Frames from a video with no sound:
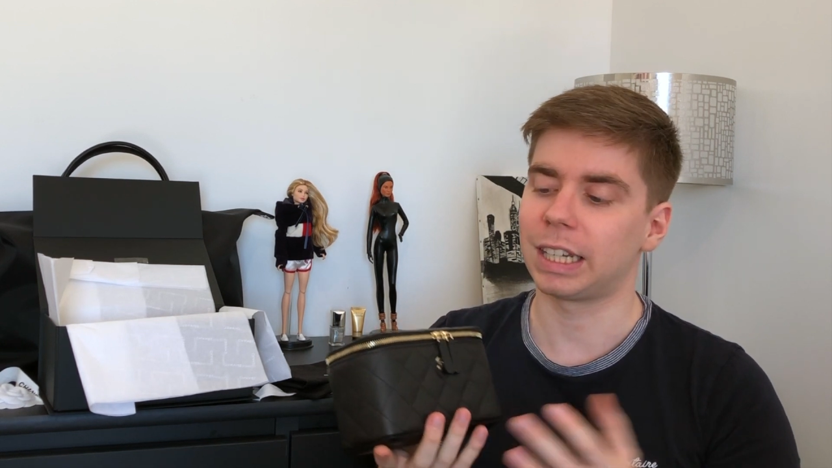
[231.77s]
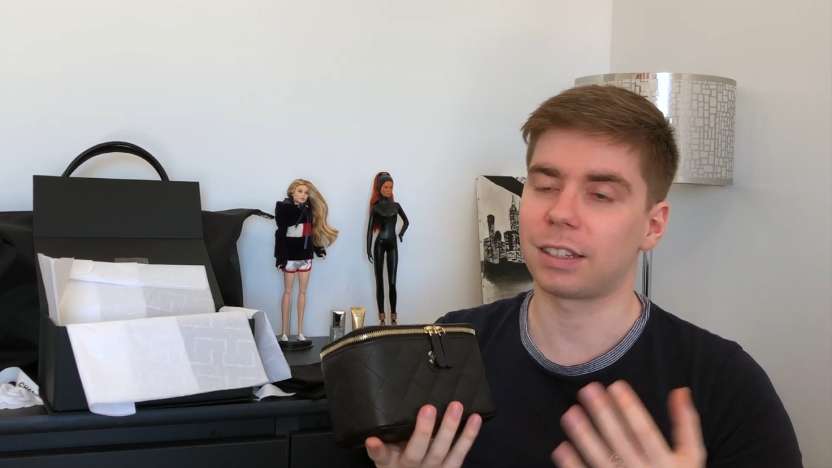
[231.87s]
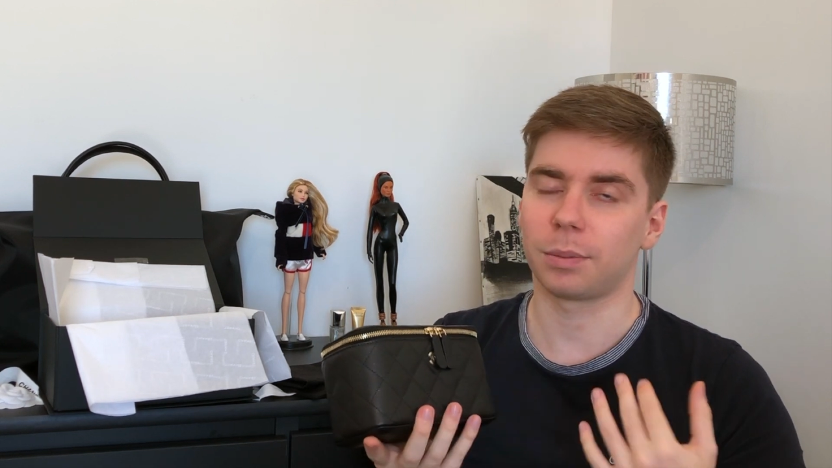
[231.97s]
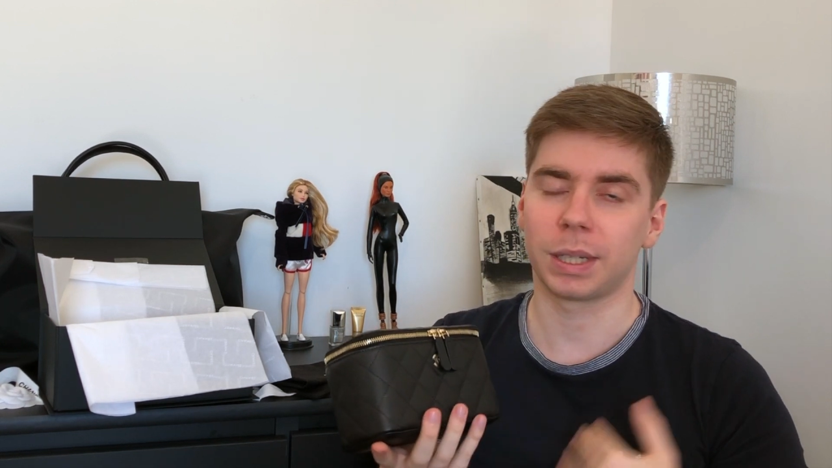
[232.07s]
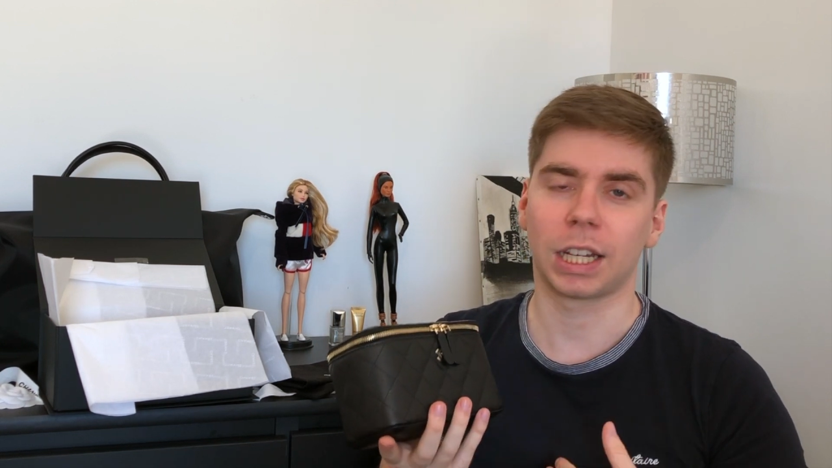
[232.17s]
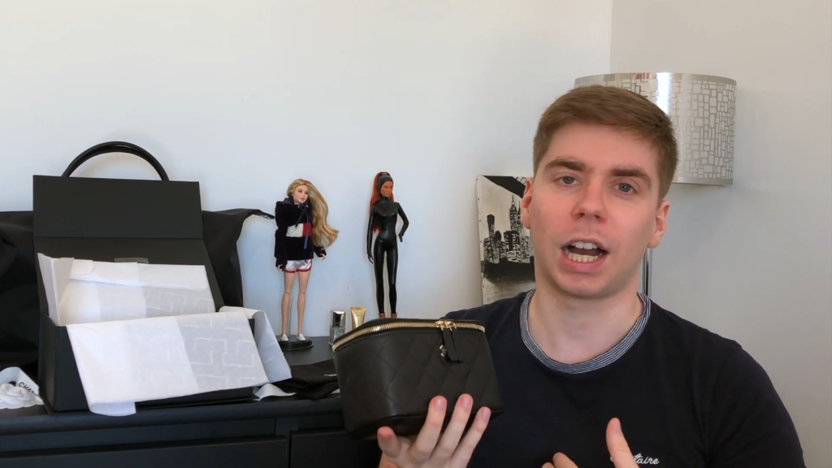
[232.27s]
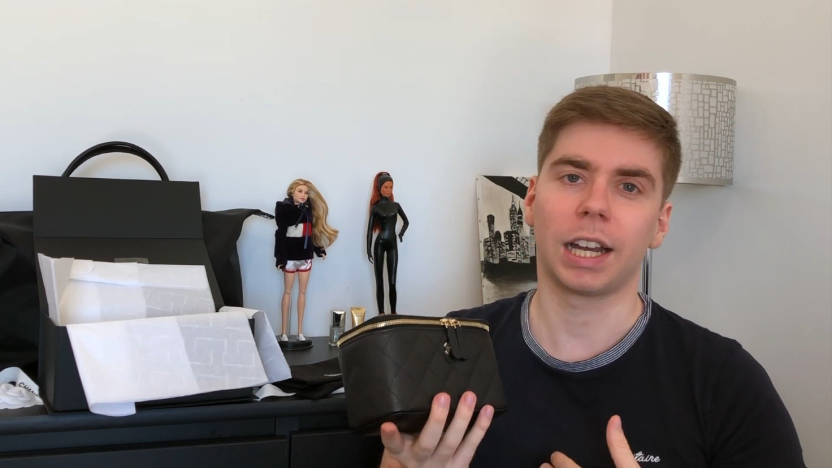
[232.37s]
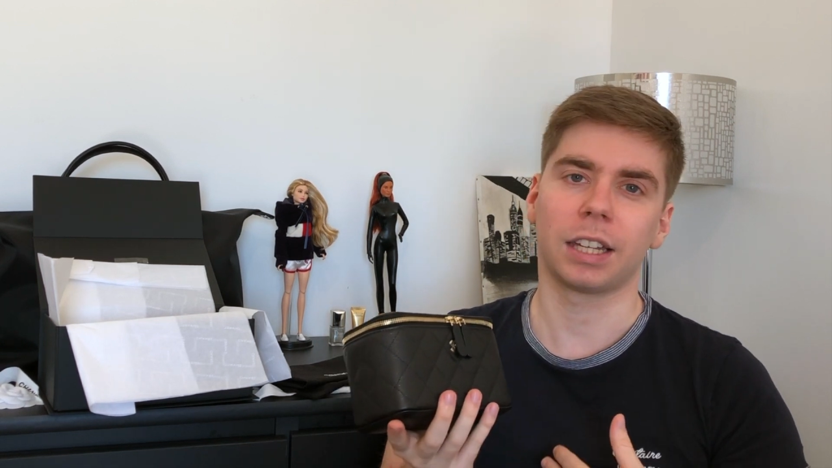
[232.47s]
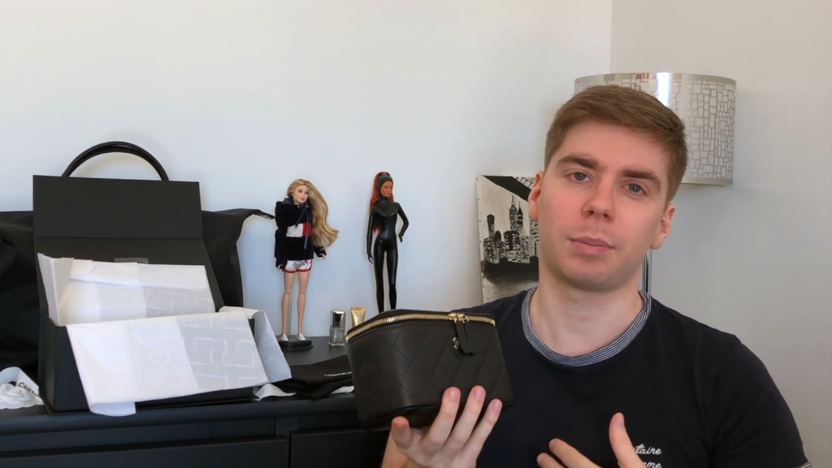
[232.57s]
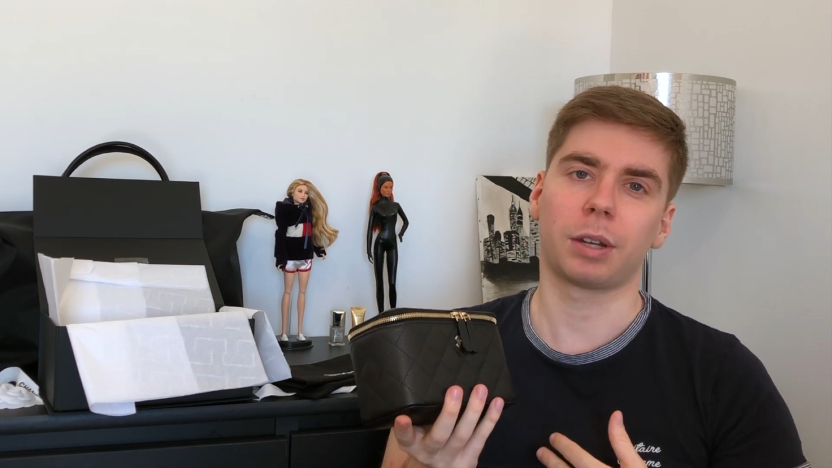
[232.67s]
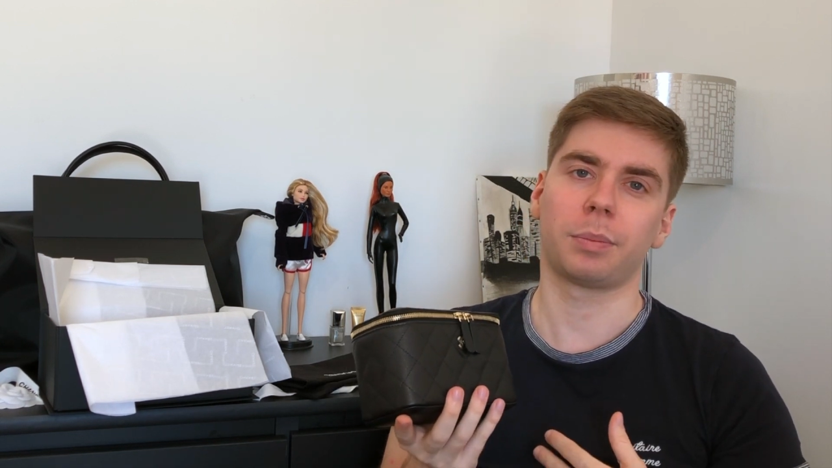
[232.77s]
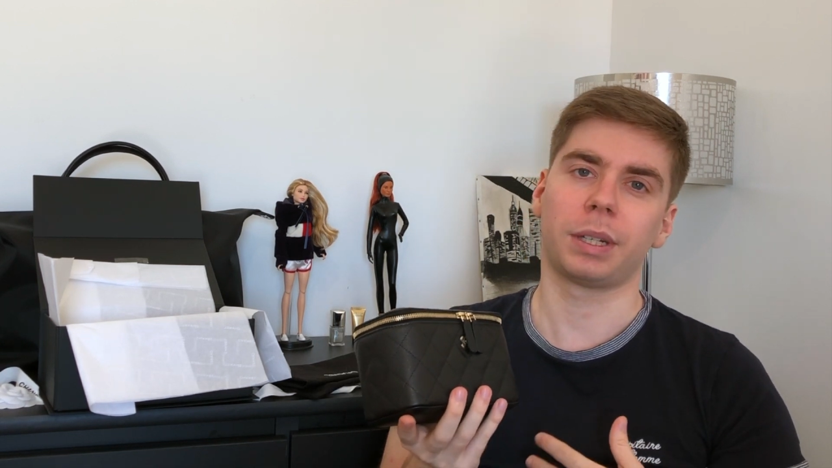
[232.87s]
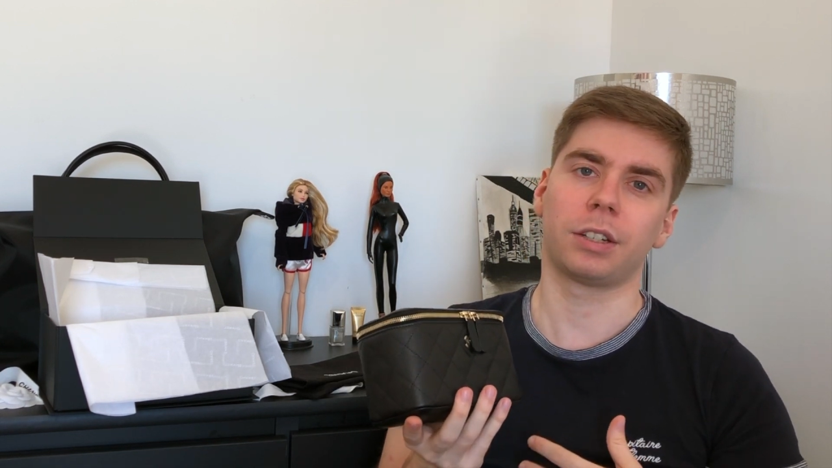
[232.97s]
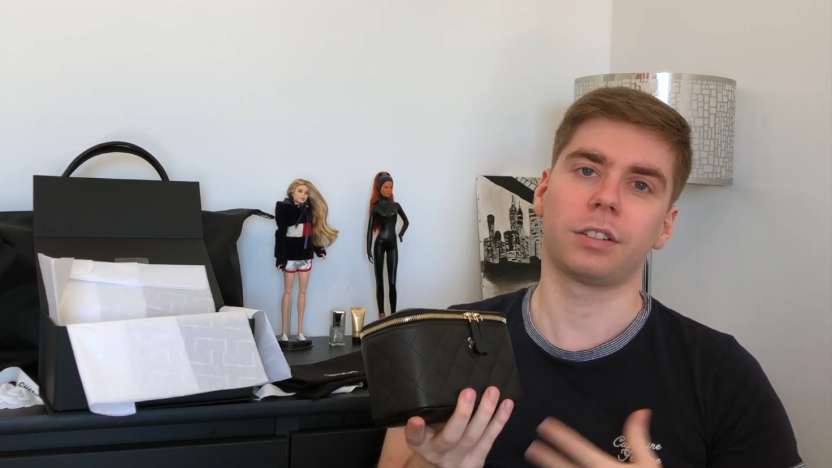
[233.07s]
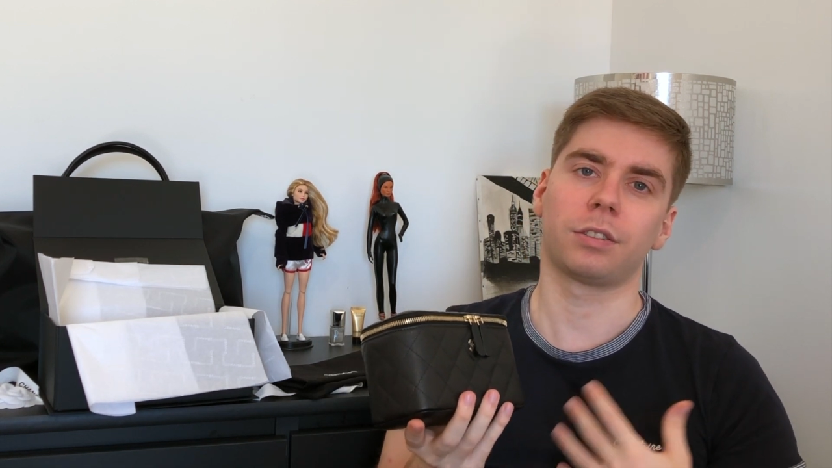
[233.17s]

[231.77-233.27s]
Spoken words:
It's a bit high in my opinion,